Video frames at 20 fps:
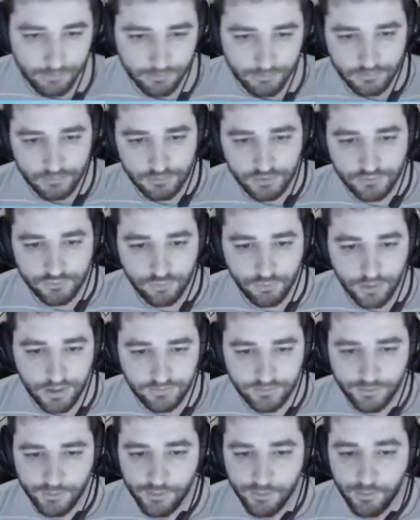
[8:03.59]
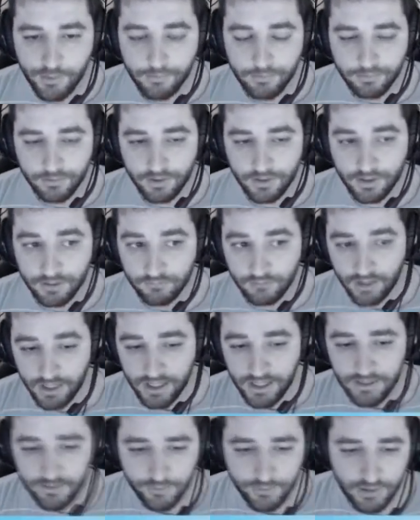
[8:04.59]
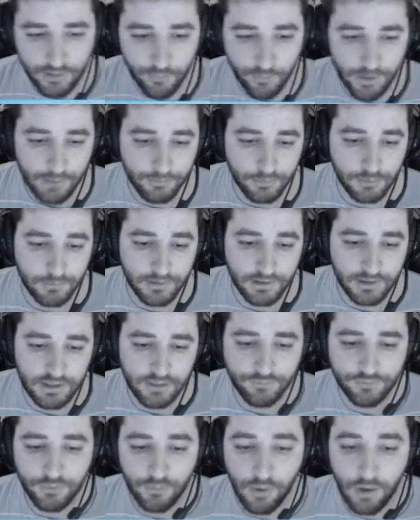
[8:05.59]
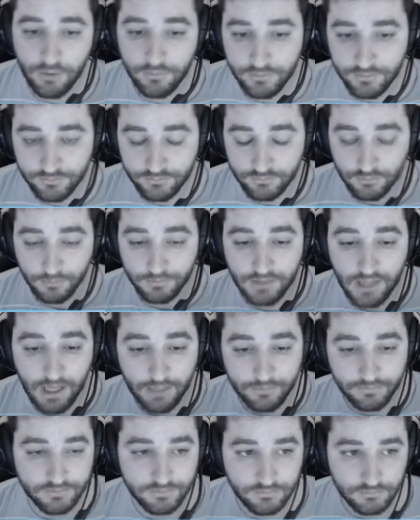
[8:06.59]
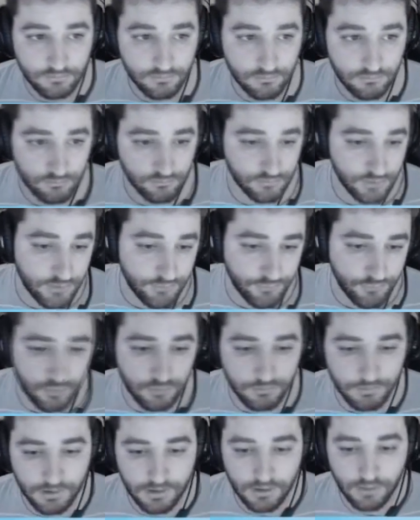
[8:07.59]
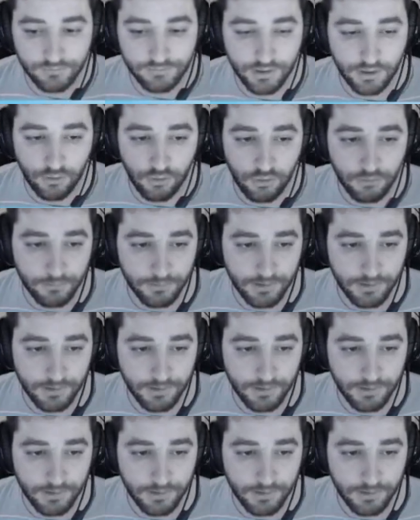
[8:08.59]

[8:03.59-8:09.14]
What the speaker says: You need to enter a ramp, and entering a ramp at the beginning of the round is sometimes difficult because there could be